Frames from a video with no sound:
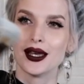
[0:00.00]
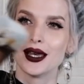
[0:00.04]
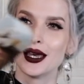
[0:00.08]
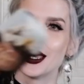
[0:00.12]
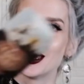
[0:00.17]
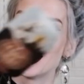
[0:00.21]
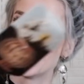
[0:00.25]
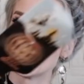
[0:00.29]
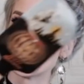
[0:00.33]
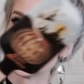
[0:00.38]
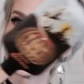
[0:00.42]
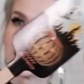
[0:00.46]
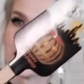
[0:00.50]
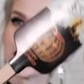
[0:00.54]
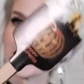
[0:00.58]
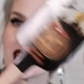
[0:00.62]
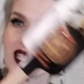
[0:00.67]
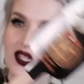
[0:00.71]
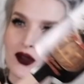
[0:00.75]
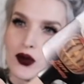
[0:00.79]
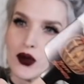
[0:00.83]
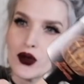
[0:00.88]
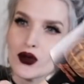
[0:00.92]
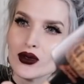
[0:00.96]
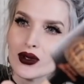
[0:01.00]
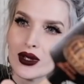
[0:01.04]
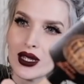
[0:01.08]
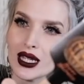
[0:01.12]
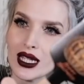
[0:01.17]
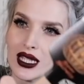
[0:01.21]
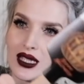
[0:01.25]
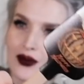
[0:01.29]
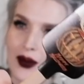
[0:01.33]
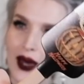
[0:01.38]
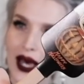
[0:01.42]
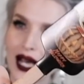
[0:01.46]
And it's a spooky
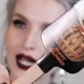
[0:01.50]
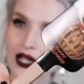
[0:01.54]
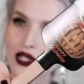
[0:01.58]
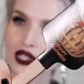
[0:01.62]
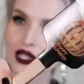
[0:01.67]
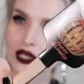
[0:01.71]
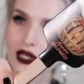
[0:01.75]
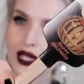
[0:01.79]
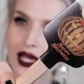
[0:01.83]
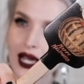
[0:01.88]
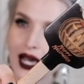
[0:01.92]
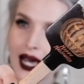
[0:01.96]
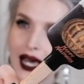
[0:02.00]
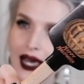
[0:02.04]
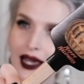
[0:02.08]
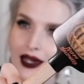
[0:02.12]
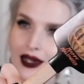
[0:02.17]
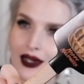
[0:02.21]
spatula at